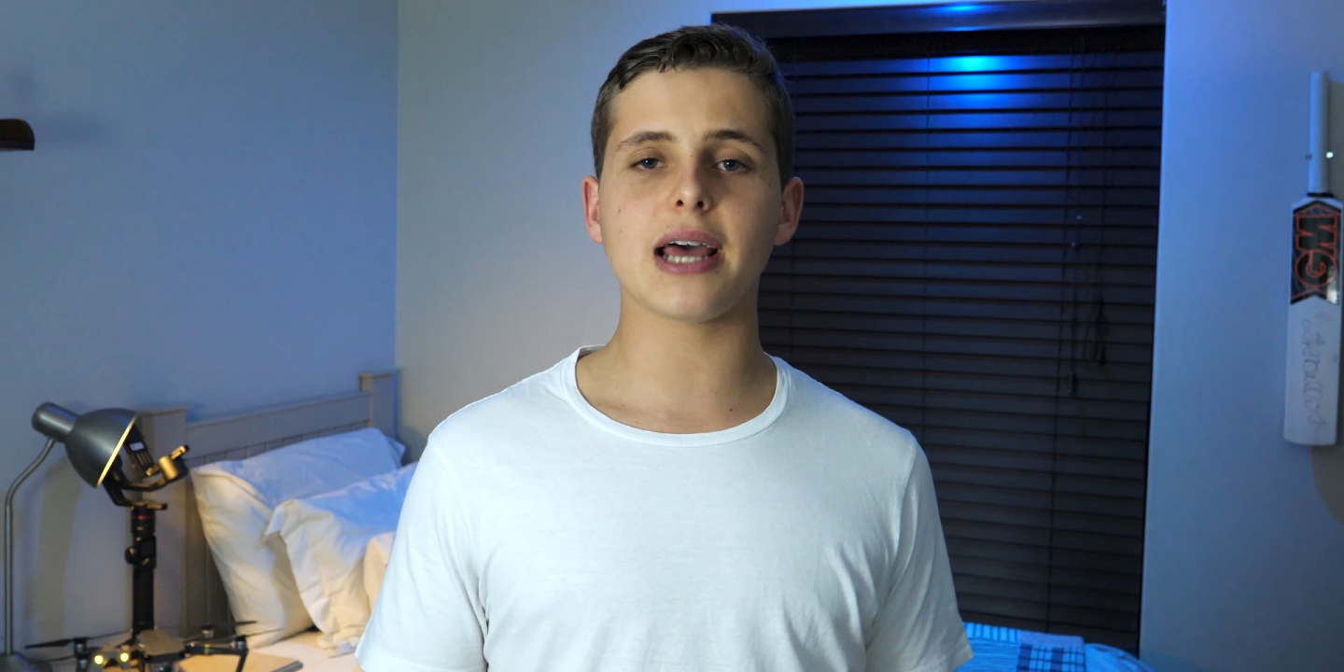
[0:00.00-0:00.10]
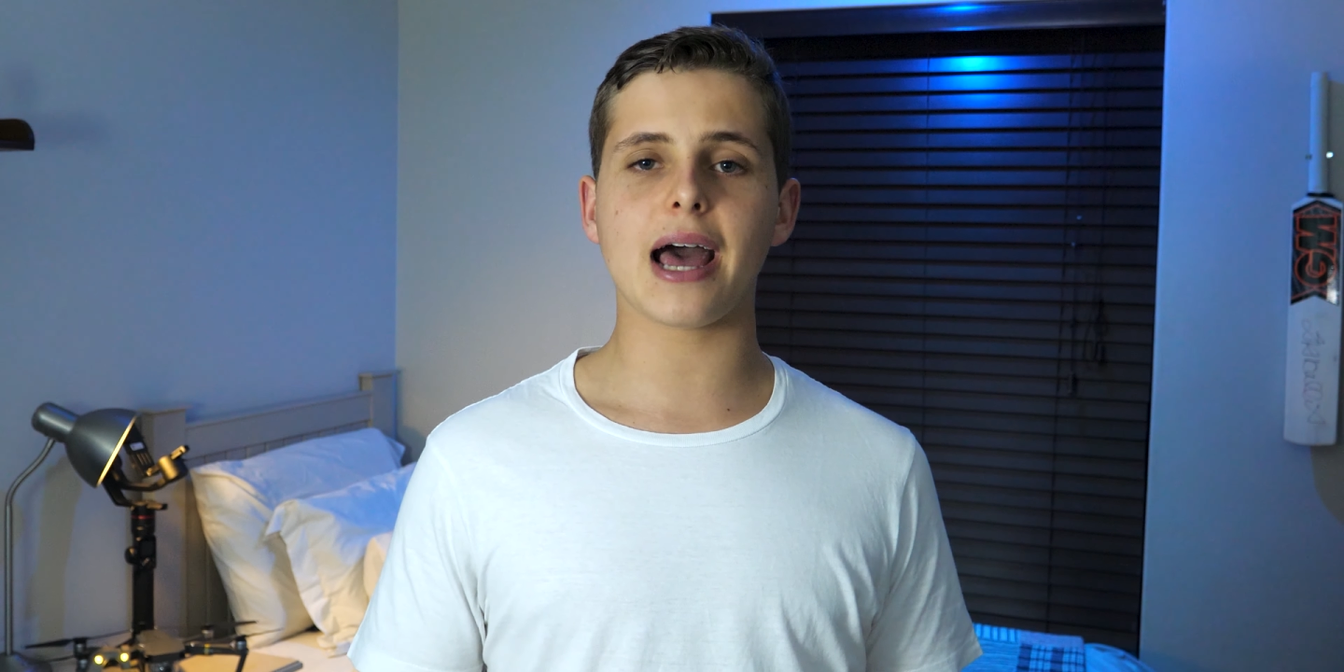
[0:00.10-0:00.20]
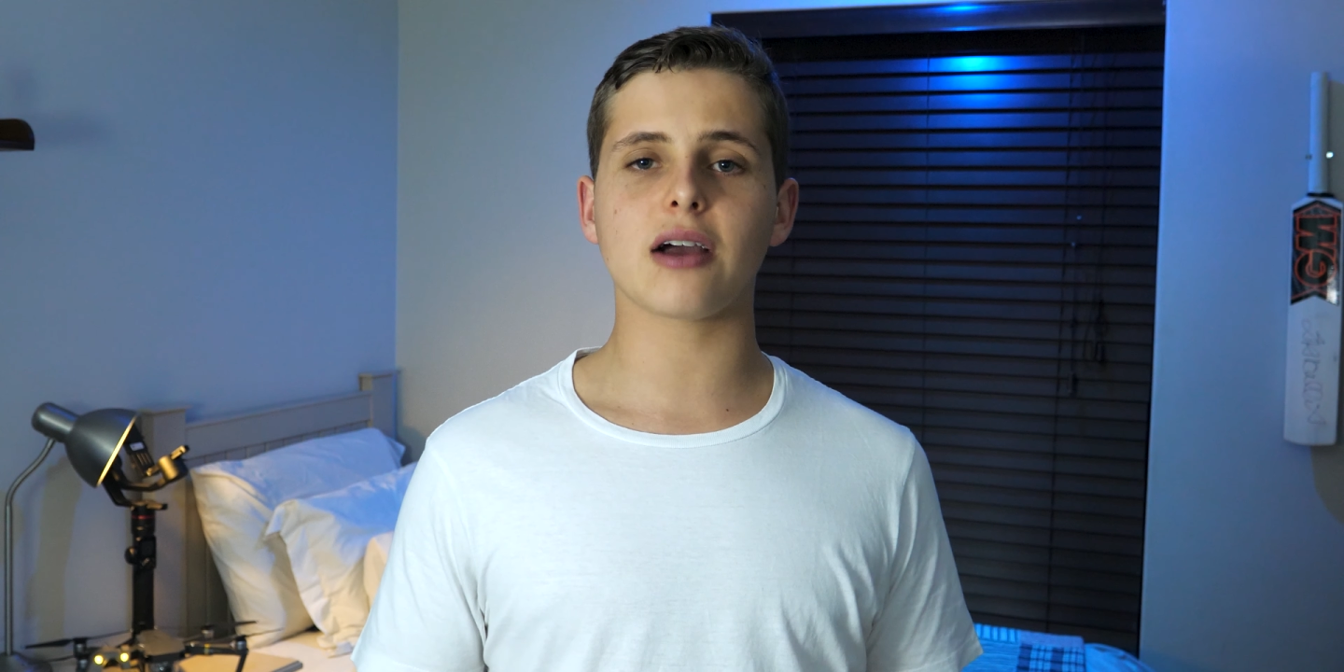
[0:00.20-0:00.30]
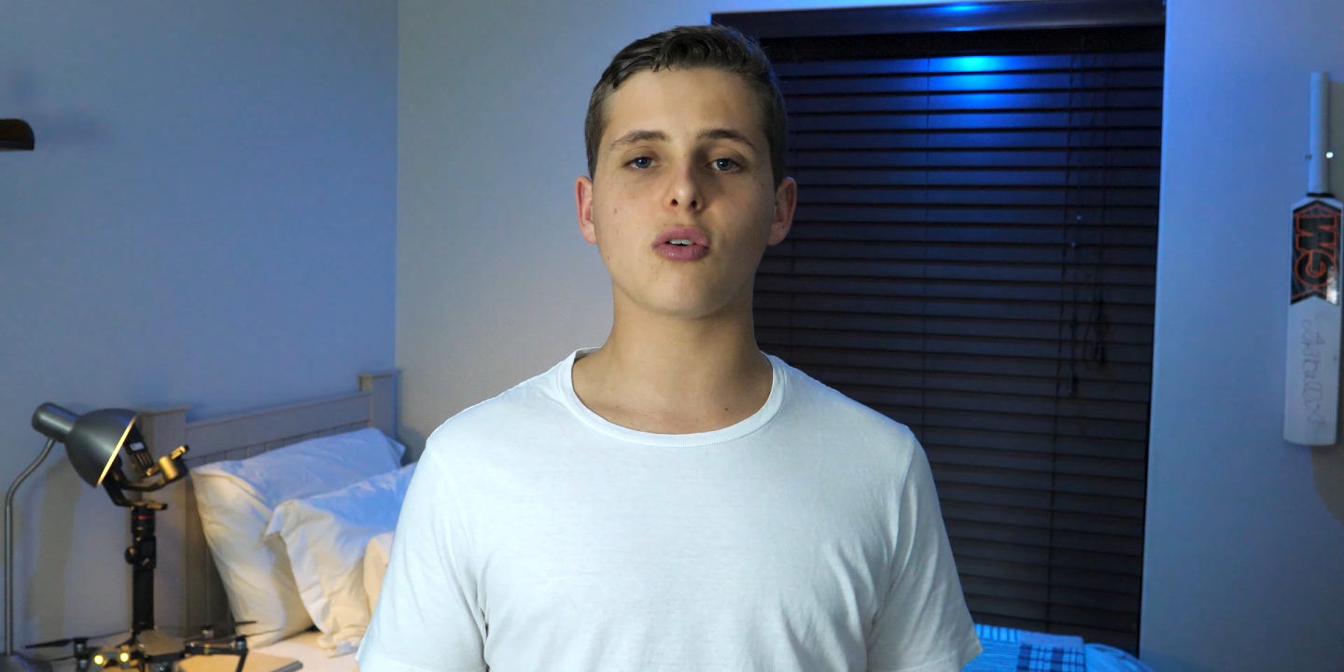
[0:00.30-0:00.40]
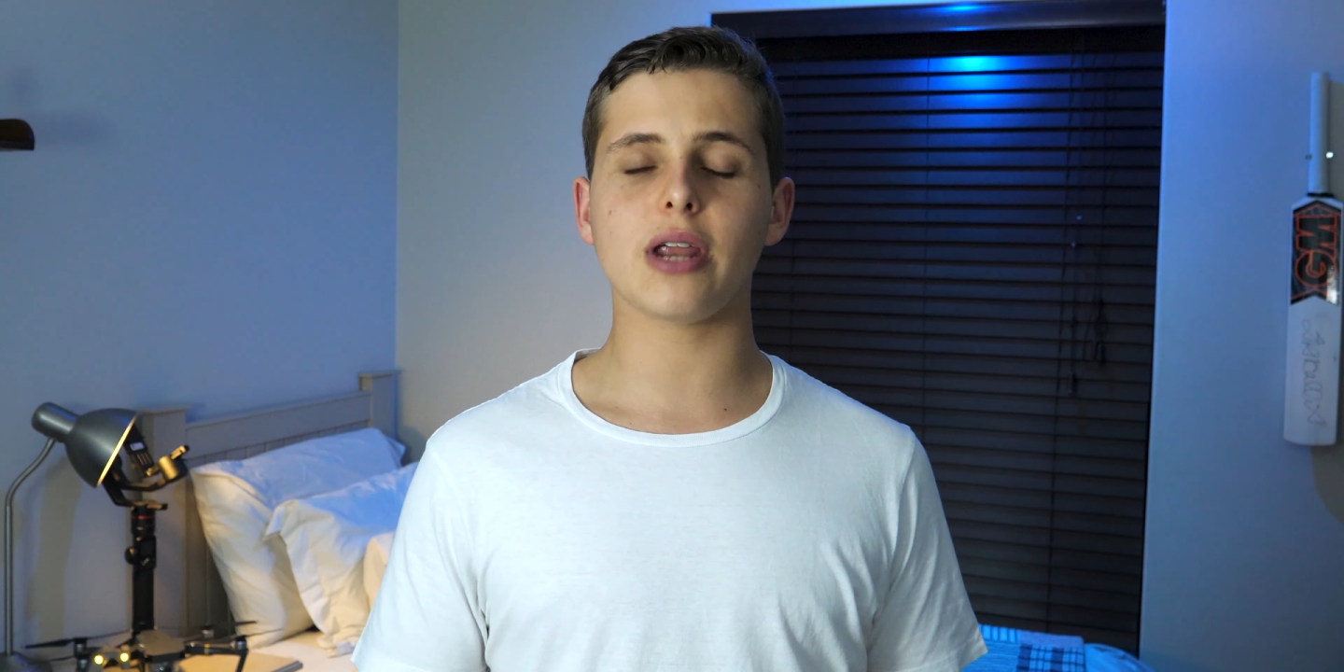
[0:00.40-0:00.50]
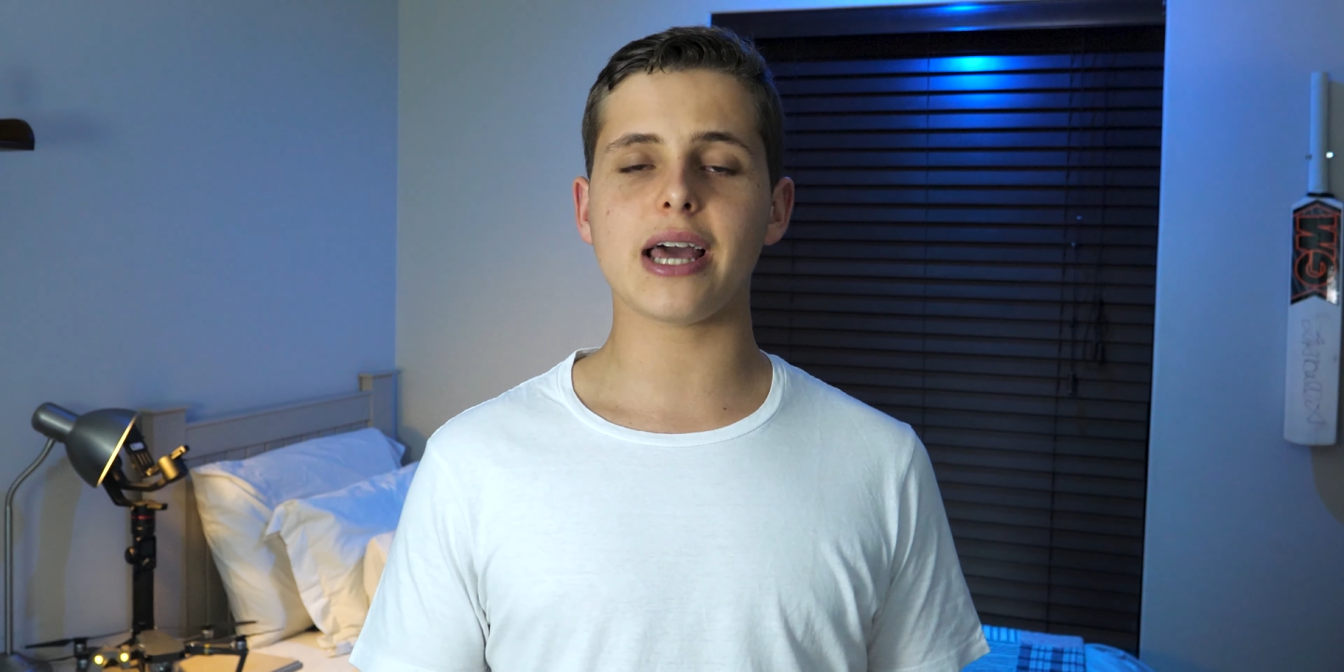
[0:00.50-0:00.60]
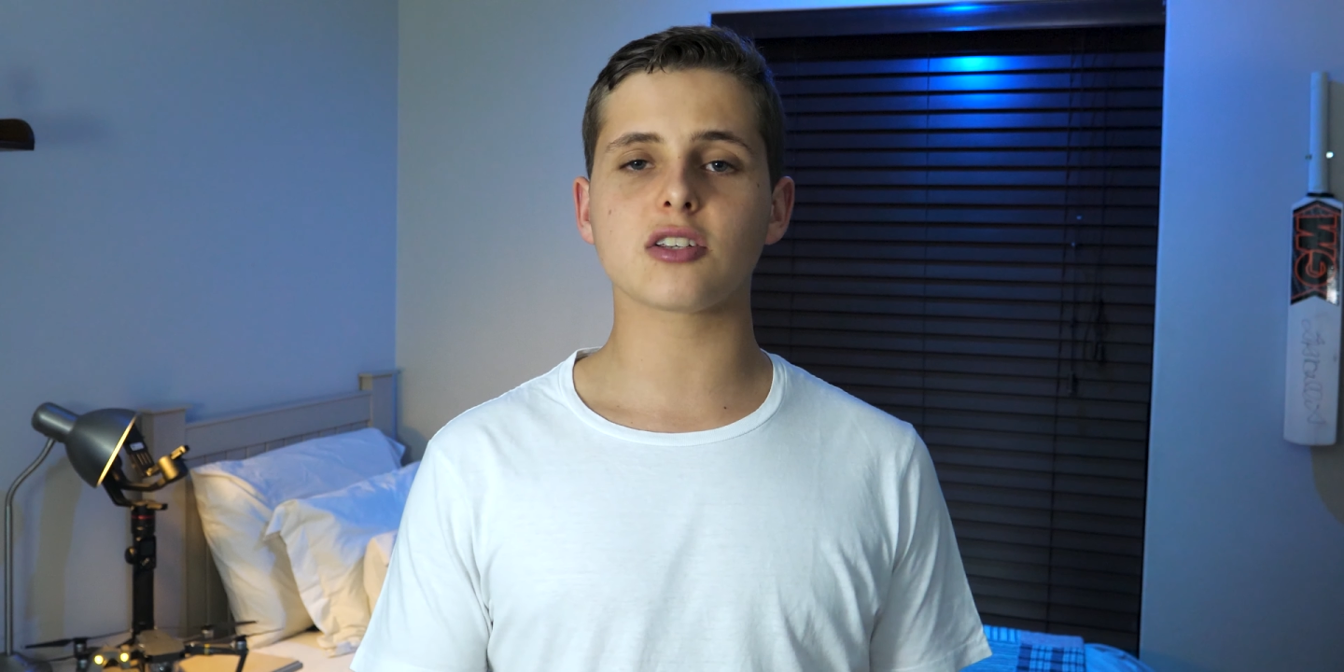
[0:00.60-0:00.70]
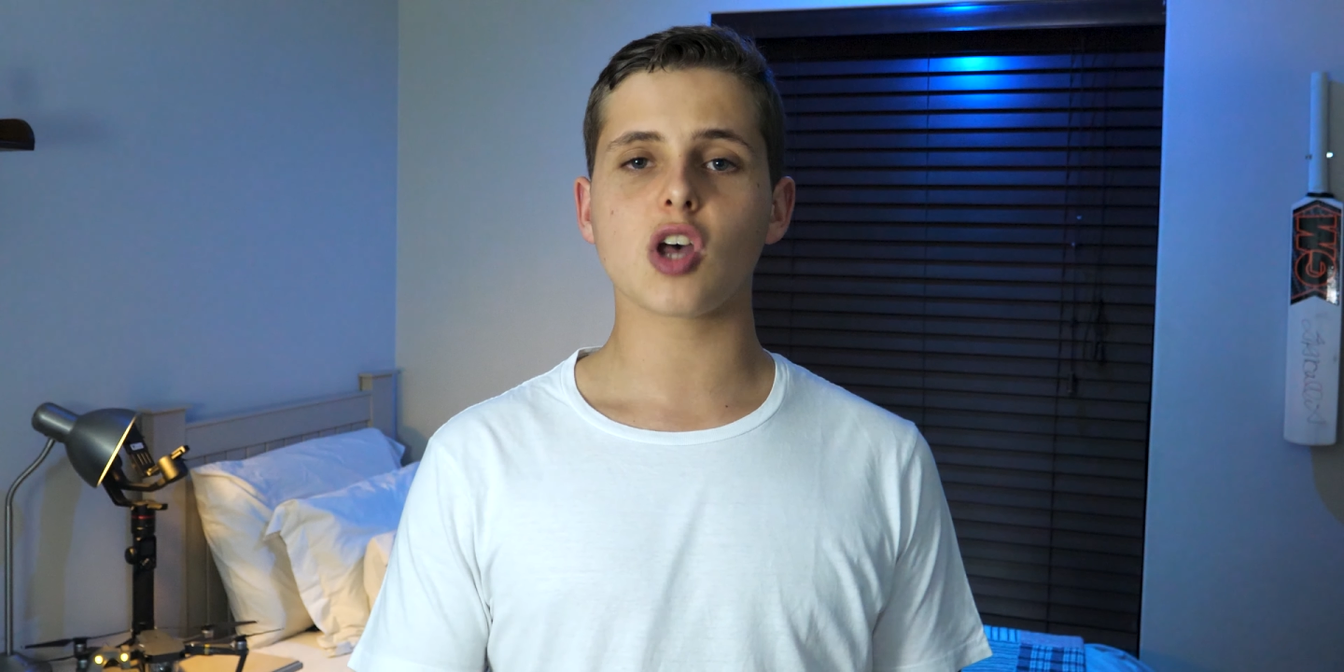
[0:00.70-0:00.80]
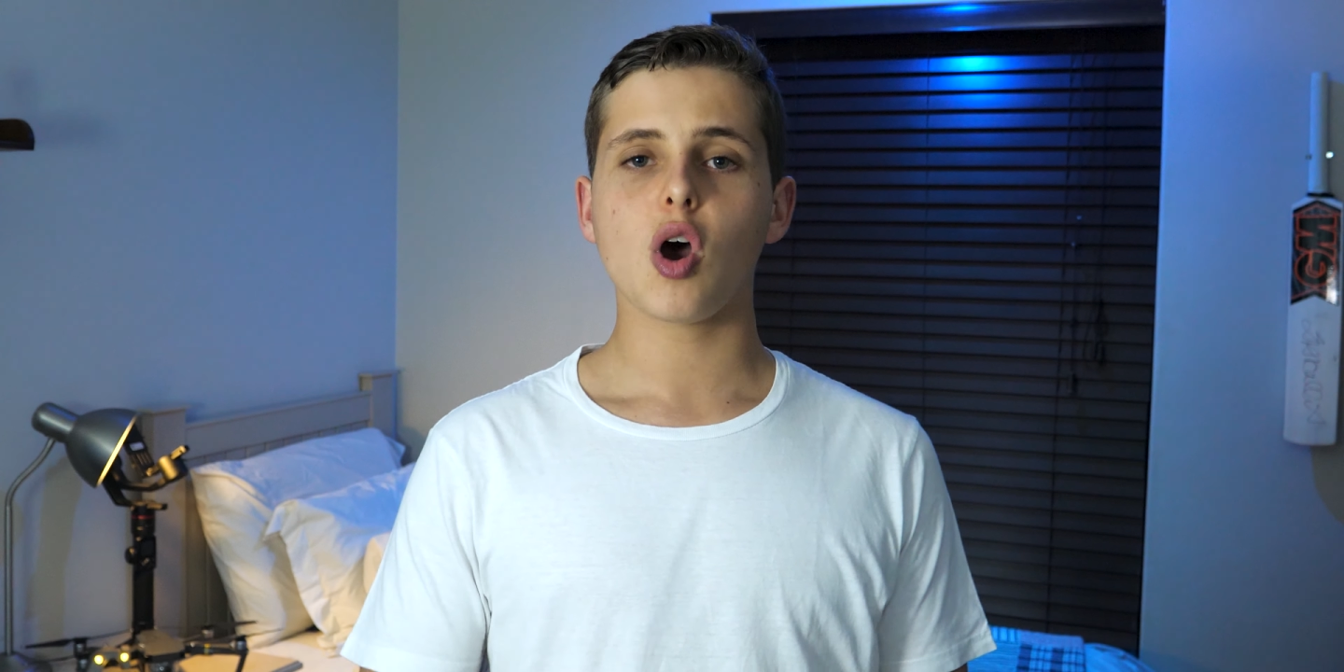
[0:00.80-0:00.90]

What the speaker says: angle lens,